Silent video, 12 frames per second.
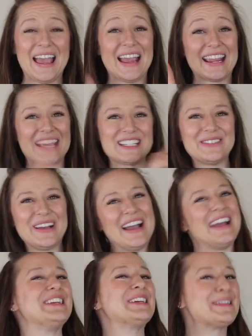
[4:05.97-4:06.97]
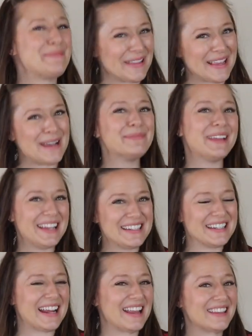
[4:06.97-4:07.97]
And guess what? You can put that plan
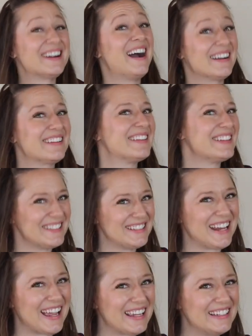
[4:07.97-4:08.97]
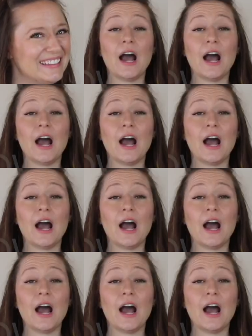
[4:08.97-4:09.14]
together on a Thursday.